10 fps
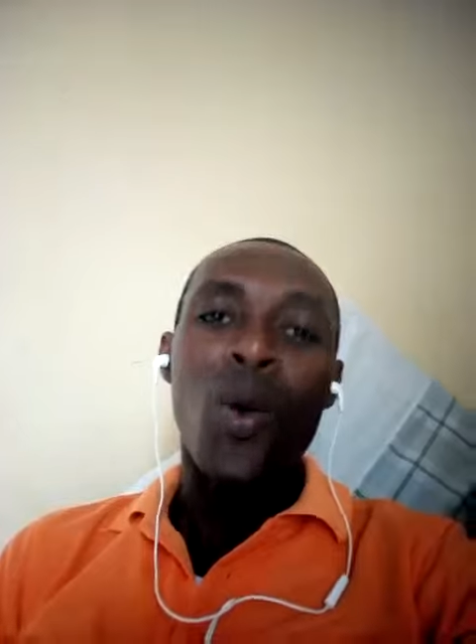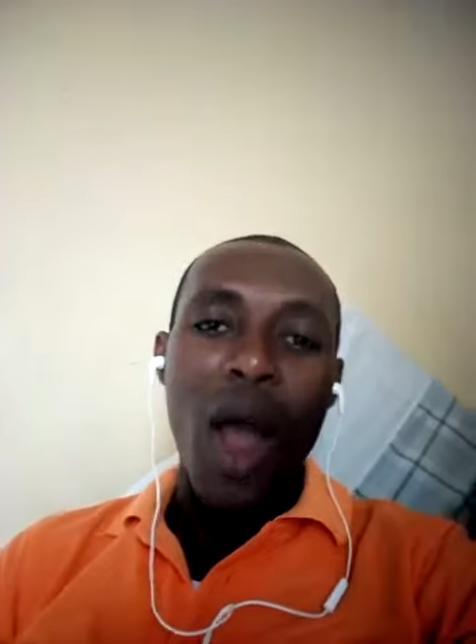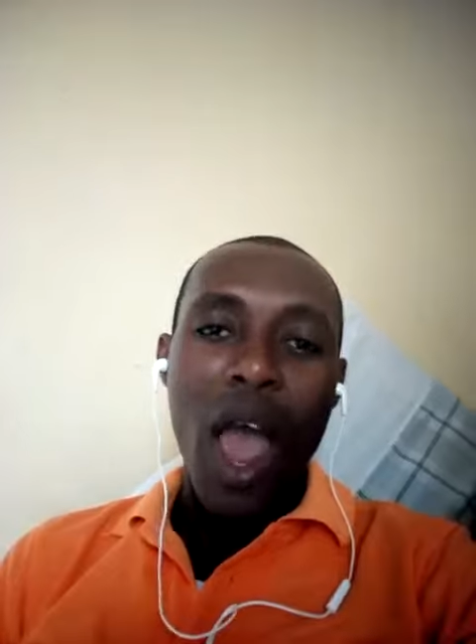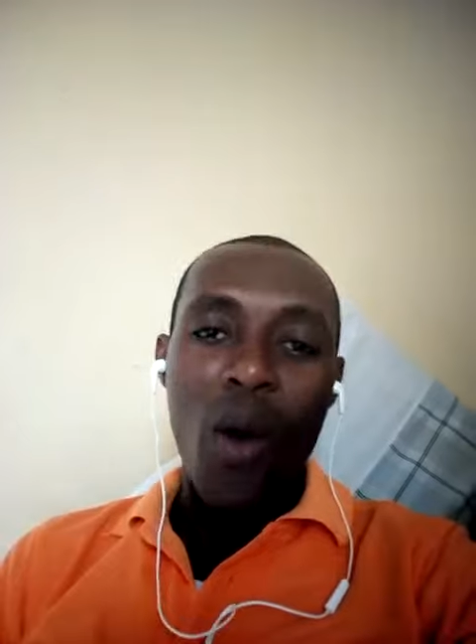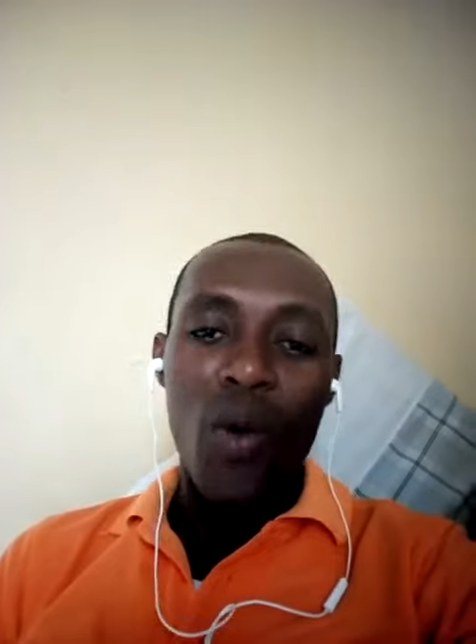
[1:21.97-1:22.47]

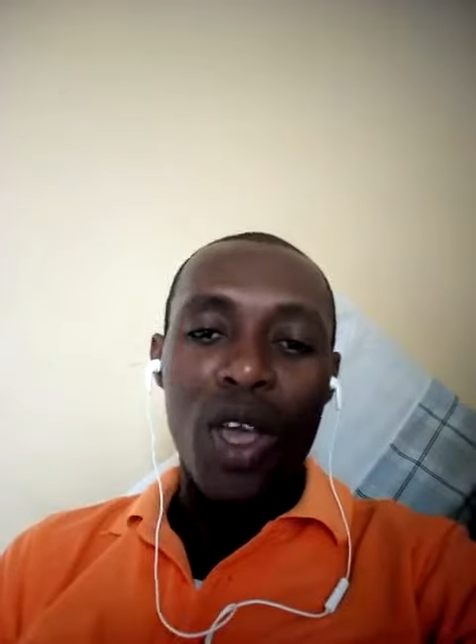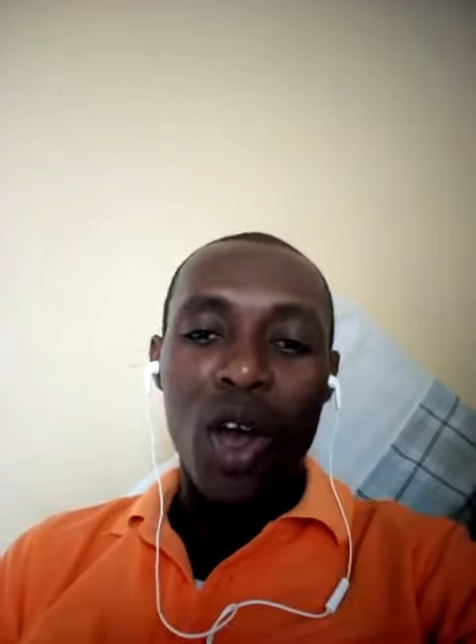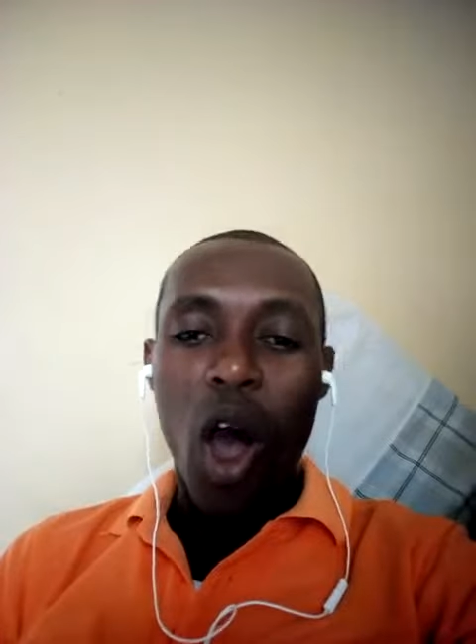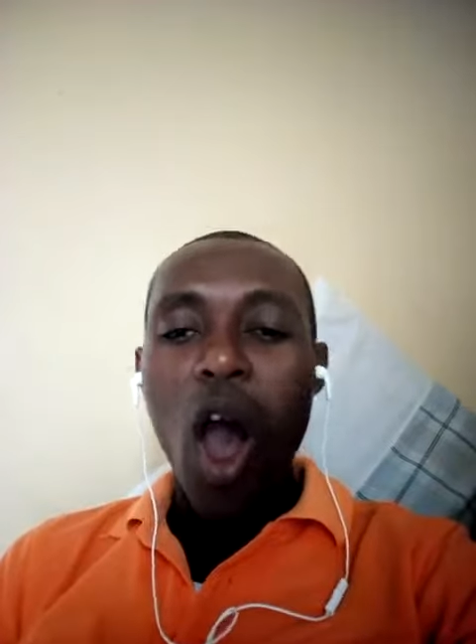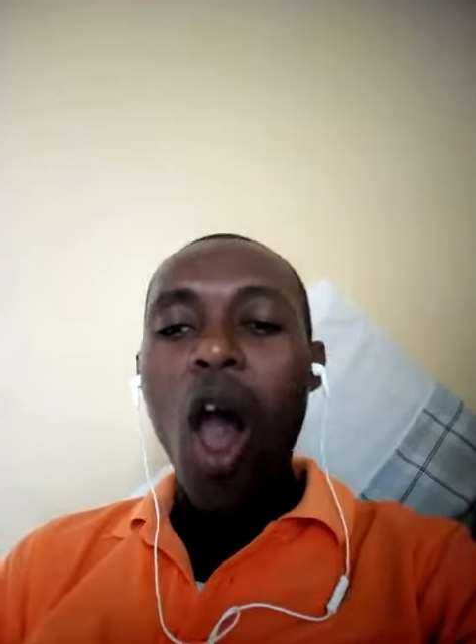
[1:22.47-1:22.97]
when we
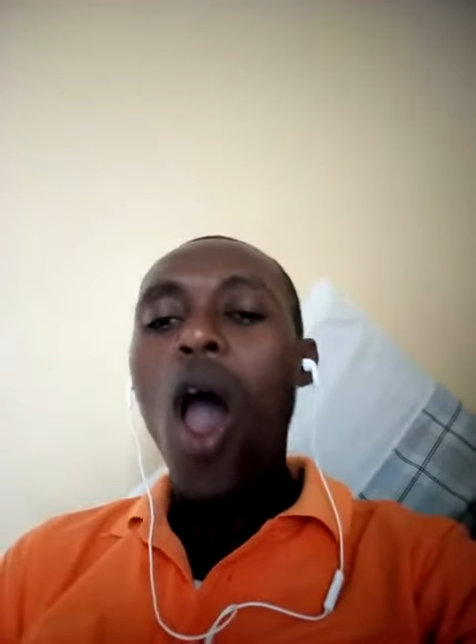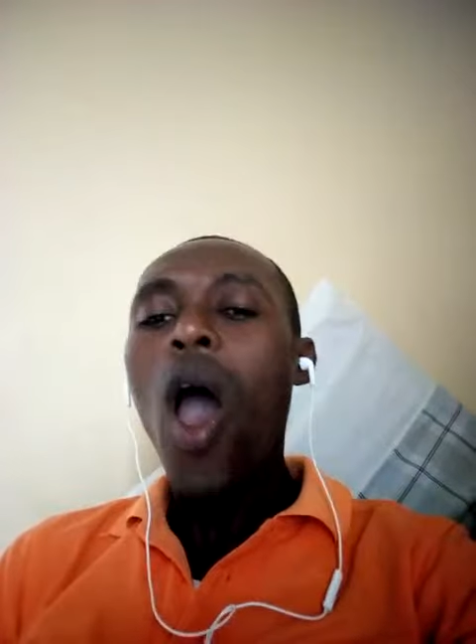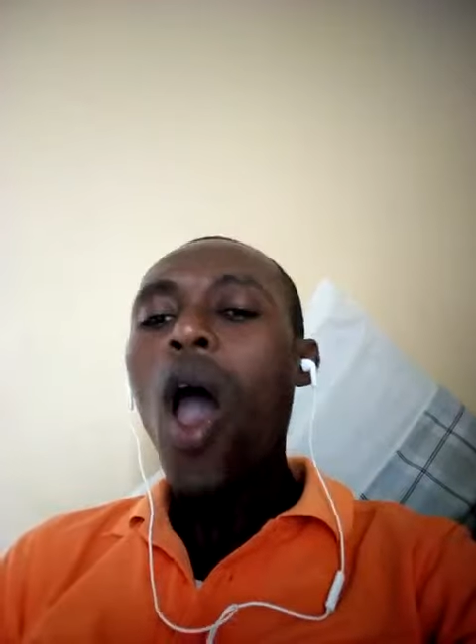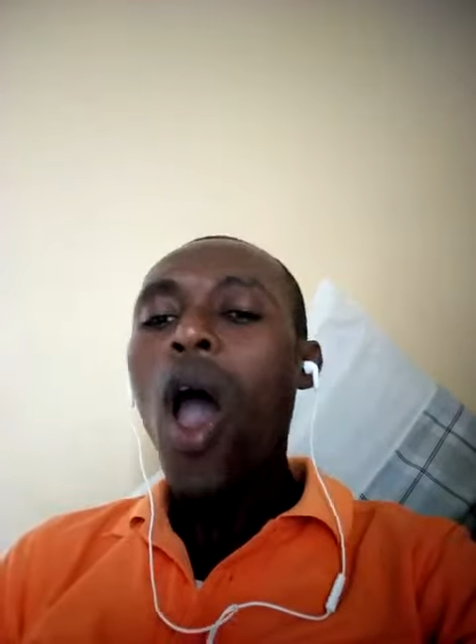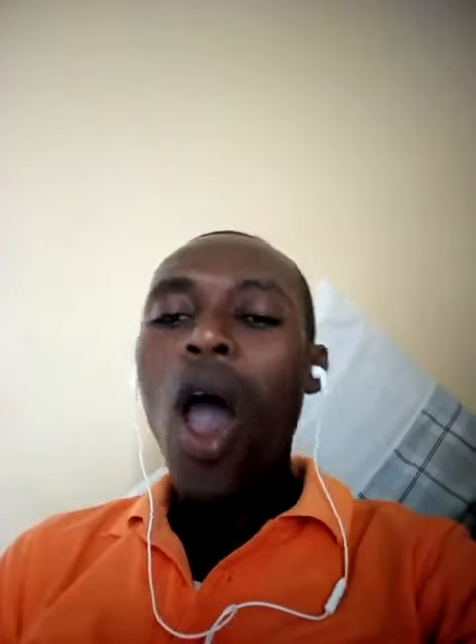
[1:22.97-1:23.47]

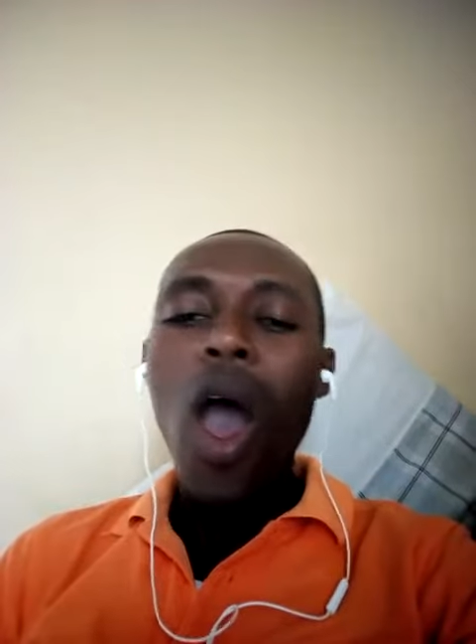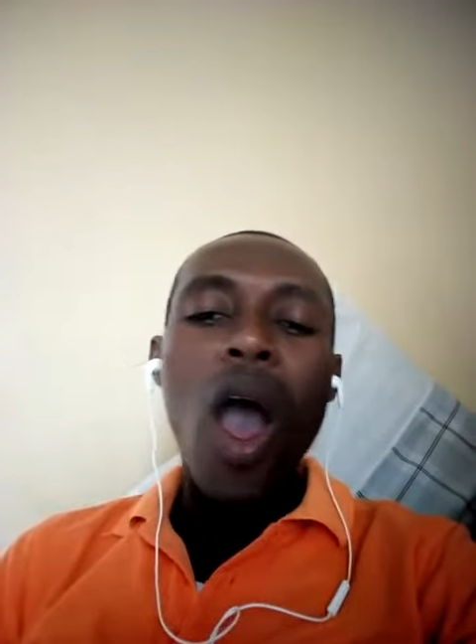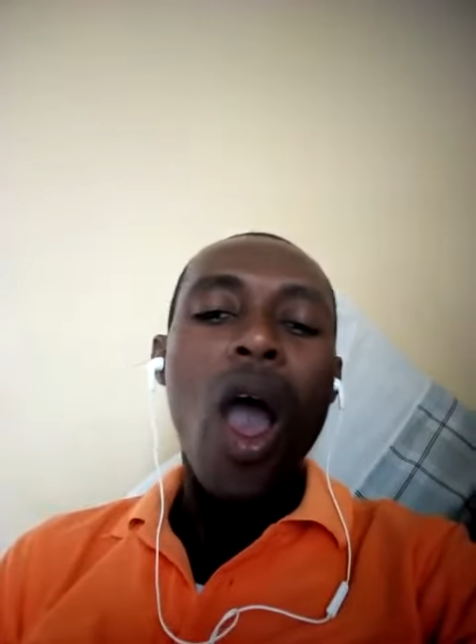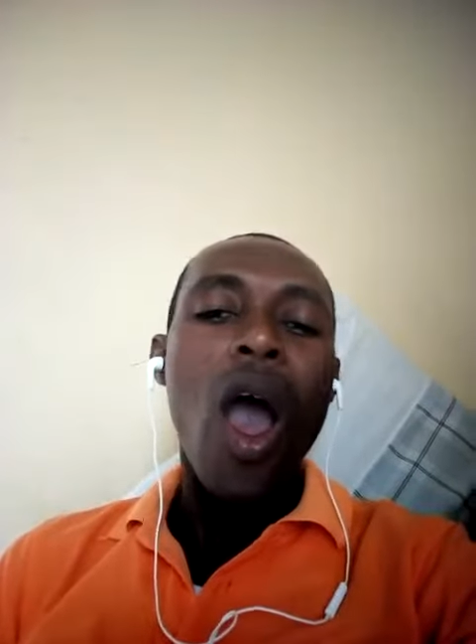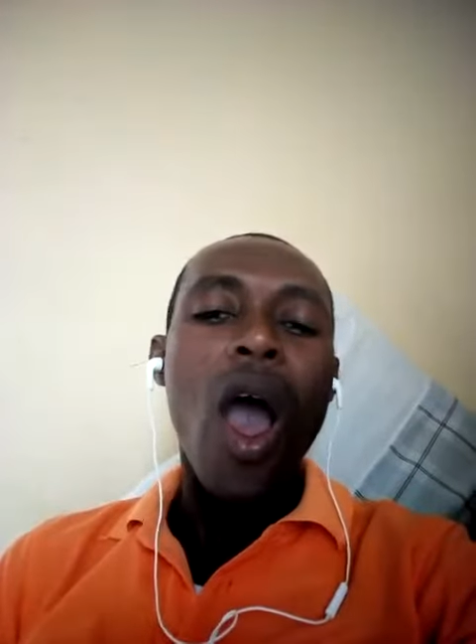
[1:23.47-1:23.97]

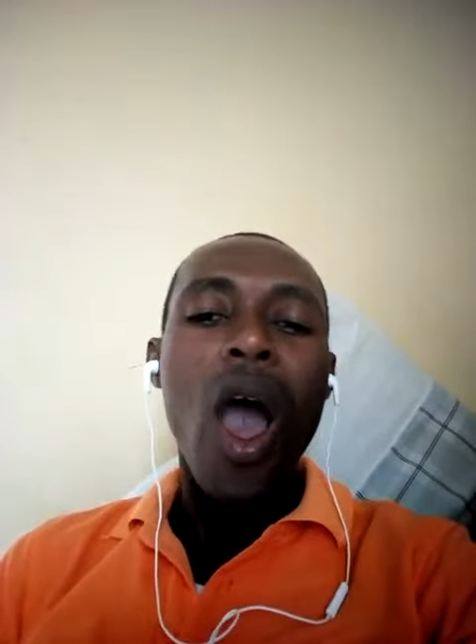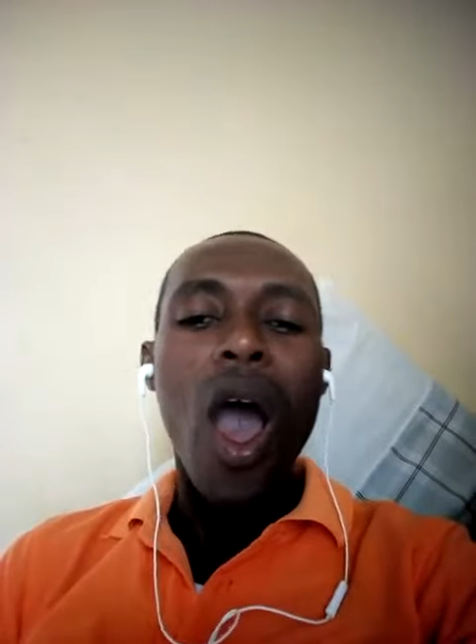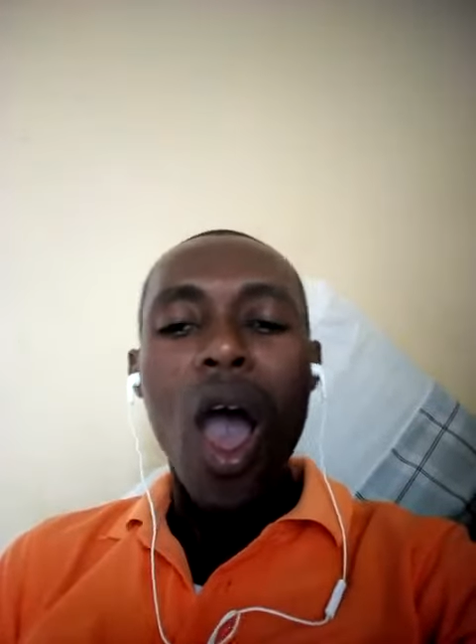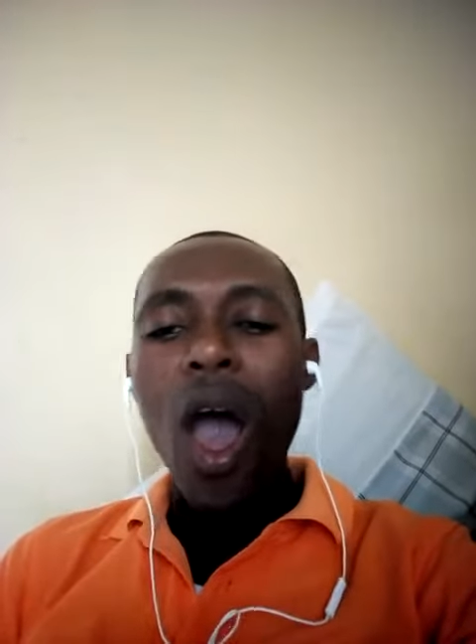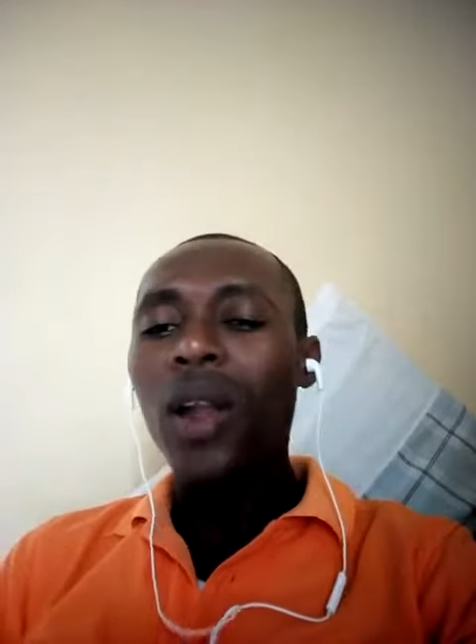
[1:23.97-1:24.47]

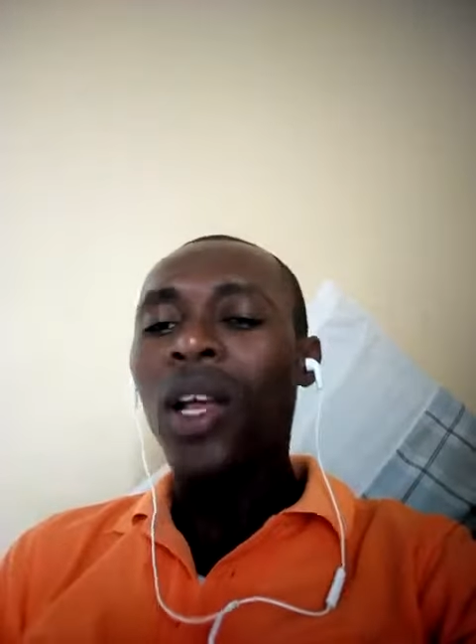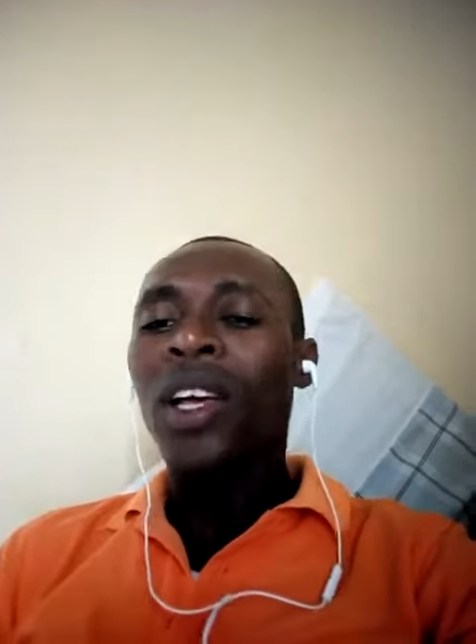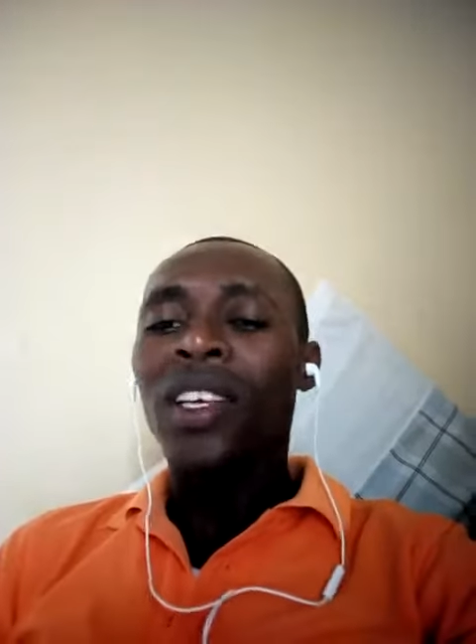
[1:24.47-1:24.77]
all